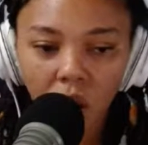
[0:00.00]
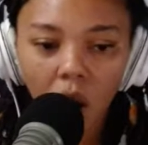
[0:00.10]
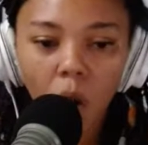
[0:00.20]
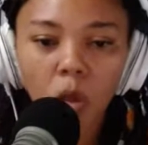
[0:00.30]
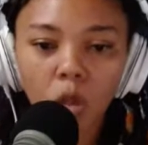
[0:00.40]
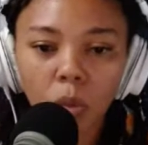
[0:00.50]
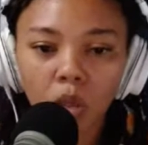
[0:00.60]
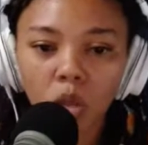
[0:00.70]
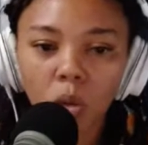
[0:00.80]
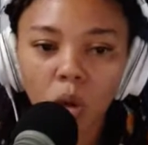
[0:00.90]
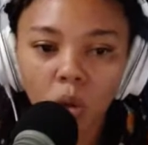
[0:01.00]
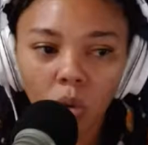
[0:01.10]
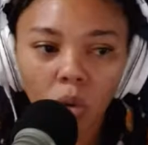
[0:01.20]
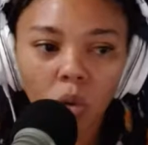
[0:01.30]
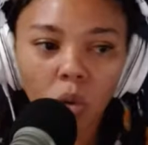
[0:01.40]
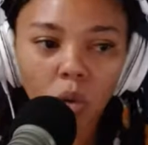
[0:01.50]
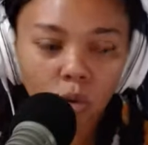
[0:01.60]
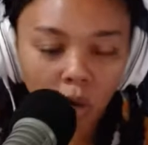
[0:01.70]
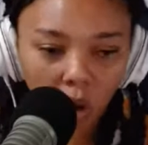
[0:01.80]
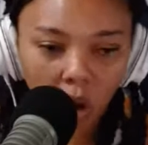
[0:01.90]
How much money do we owe
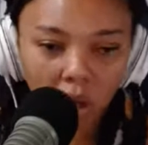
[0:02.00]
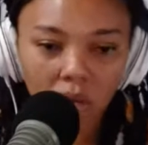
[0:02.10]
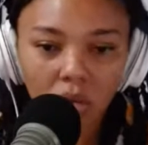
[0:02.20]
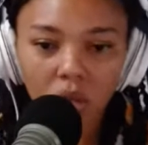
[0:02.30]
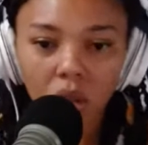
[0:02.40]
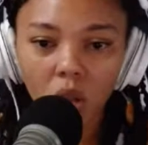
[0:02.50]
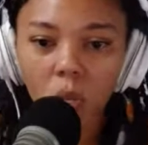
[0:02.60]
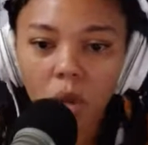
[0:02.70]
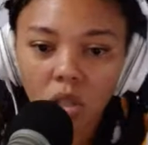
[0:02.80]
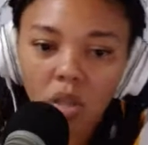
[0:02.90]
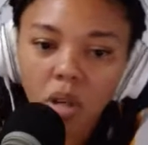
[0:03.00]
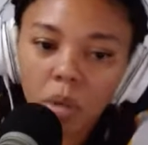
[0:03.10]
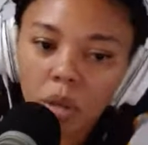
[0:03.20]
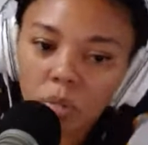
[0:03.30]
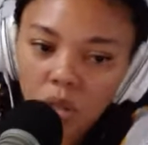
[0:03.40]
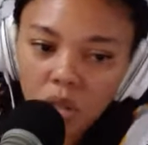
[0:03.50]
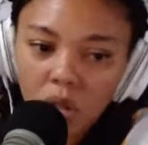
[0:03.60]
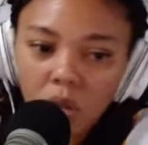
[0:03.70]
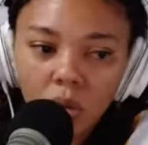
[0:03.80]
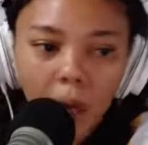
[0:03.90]
overall? Well, no budget coming up just
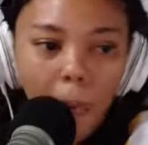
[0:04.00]
now.